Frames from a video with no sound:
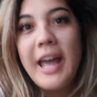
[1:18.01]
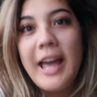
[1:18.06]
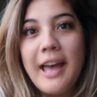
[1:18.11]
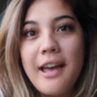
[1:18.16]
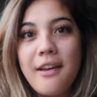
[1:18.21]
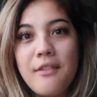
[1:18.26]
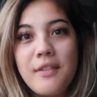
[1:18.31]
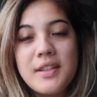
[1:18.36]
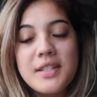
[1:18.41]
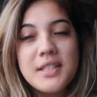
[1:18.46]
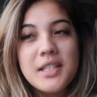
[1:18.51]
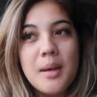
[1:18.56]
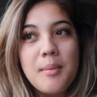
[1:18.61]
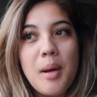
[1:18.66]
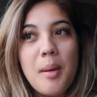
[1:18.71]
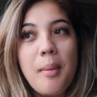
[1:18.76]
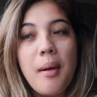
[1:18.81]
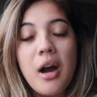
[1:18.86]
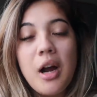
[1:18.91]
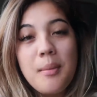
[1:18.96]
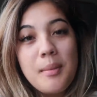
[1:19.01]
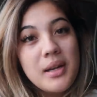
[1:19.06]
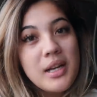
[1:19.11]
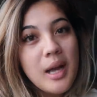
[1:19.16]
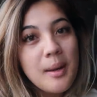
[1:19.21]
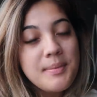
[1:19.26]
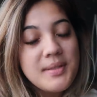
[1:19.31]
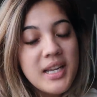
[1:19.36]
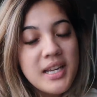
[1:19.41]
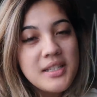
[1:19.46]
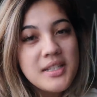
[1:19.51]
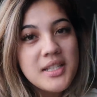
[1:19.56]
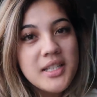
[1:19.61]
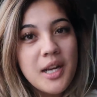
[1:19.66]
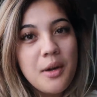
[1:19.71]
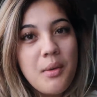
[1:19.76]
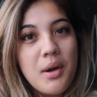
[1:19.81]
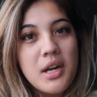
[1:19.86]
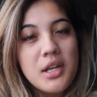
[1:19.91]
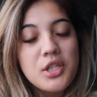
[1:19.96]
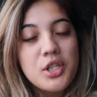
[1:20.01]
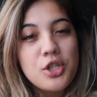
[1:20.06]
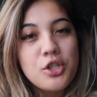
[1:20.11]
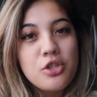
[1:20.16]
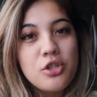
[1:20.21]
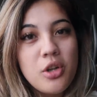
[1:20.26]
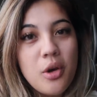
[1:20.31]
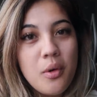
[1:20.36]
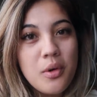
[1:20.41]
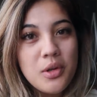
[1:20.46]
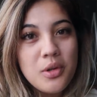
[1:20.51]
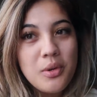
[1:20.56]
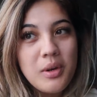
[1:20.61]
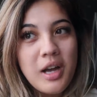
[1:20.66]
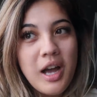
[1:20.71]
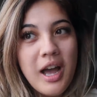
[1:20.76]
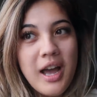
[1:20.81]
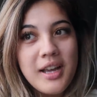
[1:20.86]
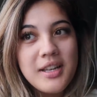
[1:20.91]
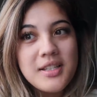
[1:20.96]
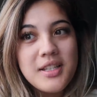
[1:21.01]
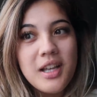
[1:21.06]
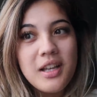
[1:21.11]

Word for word: I have some apartment updates that I wanted to show you guys.